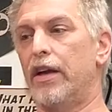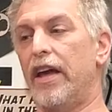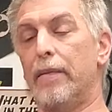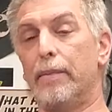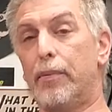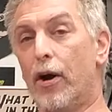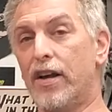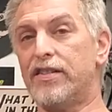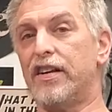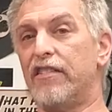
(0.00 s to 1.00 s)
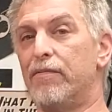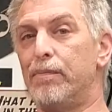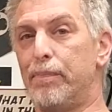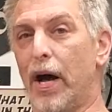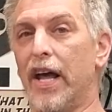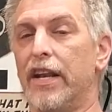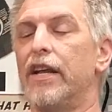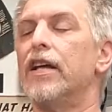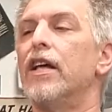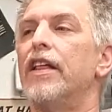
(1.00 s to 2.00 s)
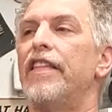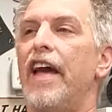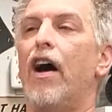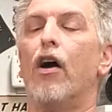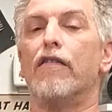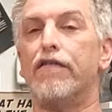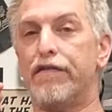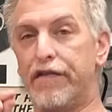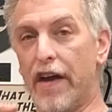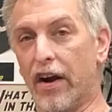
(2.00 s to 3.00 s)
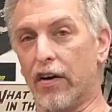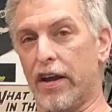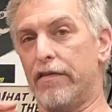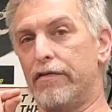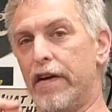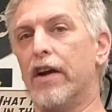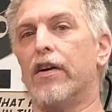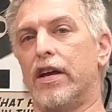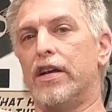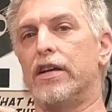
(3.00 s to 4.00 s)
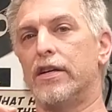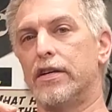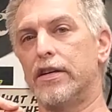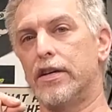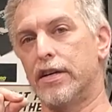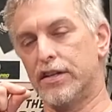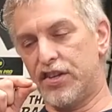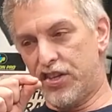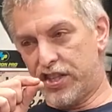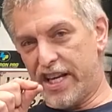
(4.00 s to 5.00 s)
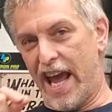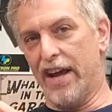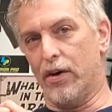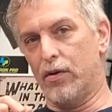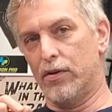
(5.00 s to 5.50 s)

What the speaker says: impressive, but they are very, very scale.